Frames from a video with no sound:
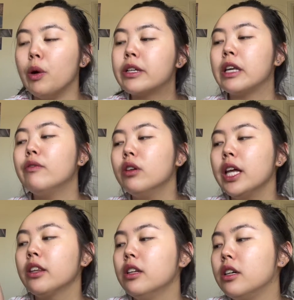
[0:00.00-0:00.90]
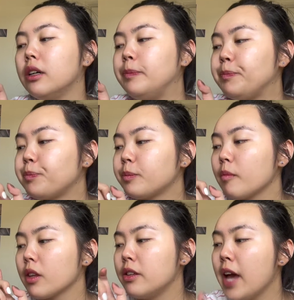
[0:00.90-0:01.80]
except for like the
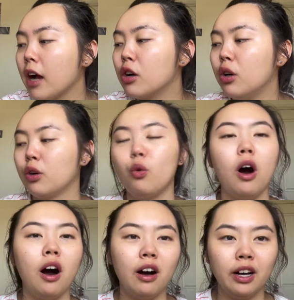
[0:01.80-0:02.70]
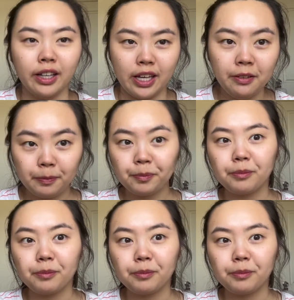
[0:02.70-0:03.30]
yakgwa honey.